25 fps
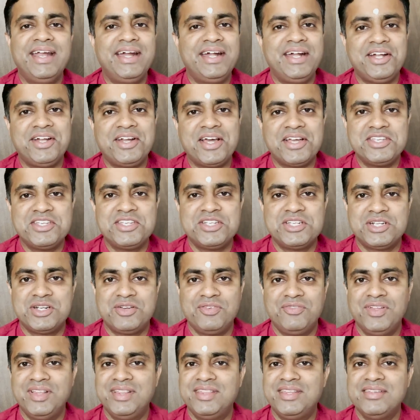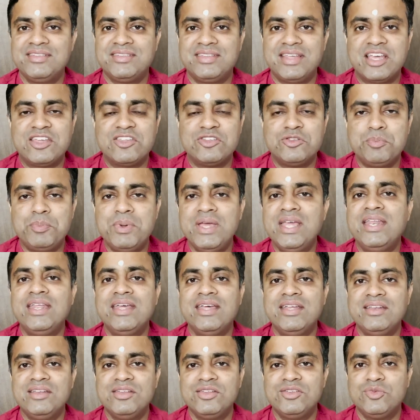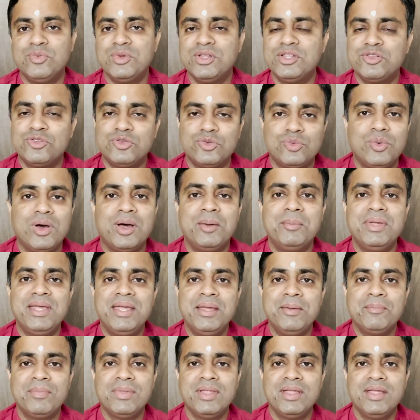and touched with this experience with Swami,